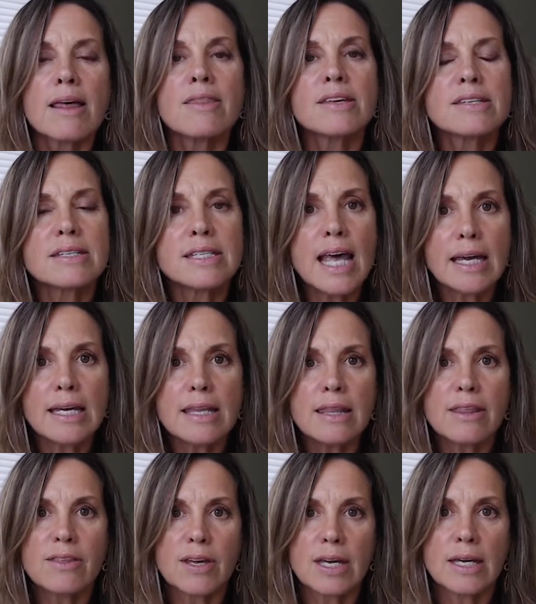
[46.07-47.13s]
The second
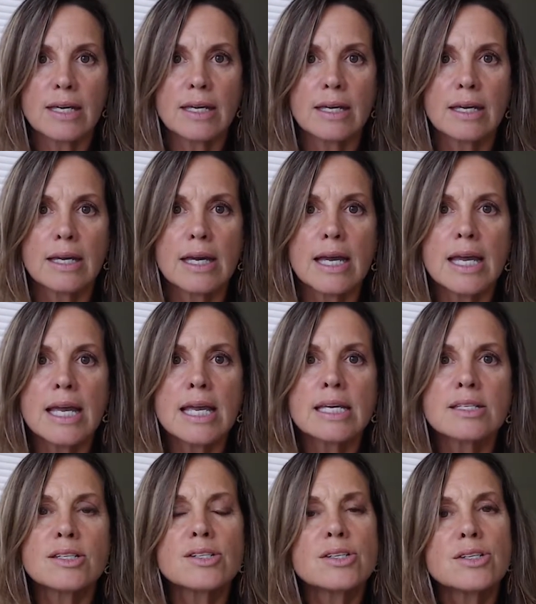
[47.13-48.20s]
thing
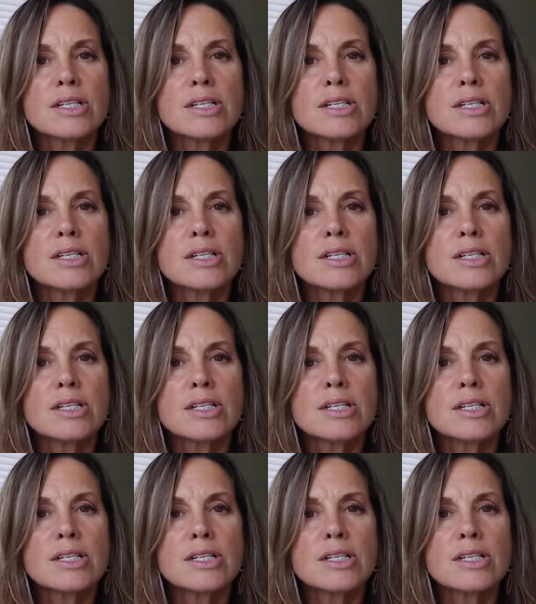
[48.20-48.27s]
is to